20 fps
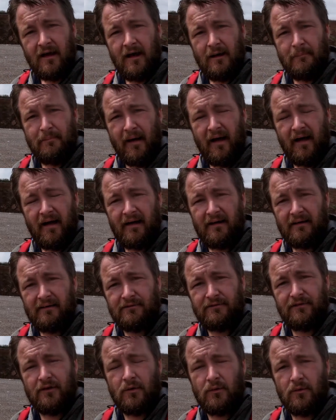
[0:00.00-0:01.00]
a better
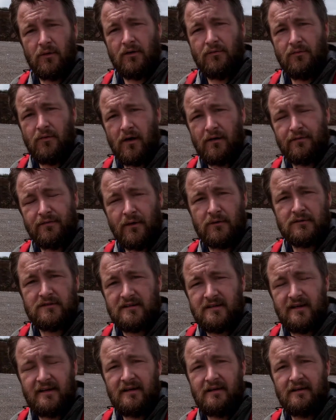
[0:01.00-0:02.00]
view of what I filmed
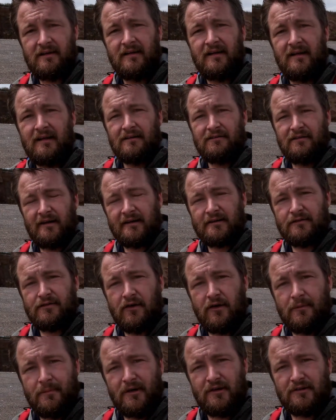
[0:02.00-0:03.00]
today thanks
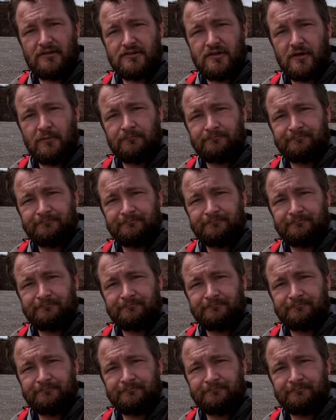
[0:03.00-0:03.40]
very much